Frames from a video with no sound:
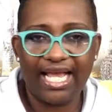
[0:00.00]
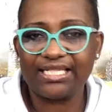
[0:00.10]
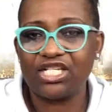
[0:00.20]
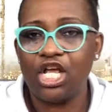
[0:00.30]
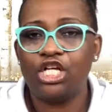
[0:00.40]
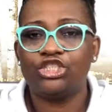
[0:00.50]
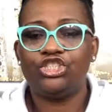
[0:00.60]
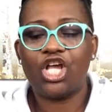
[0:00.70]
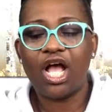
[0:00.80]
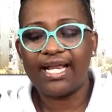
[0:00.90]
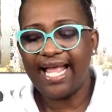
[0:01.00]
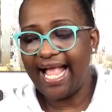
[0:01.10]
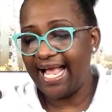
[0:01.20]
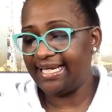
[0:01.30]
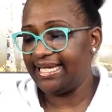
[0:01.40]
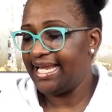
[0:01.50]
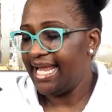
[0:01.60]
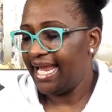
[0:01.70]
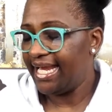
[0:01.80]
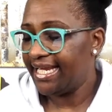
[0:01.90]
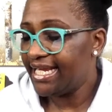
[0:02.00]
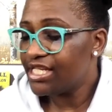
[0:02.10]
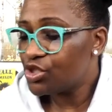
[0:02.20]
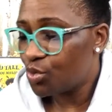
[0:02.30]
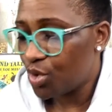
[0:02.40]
Yes, John Hattie, and his